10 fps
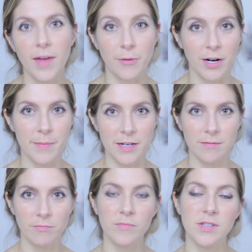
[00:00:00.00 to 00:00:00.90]

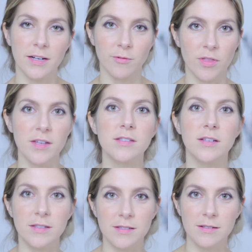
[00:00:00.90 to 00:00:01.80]
recommend staying with
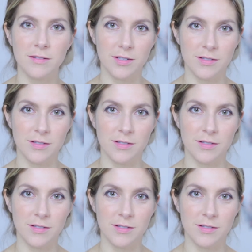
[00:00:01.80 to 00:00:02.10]
this.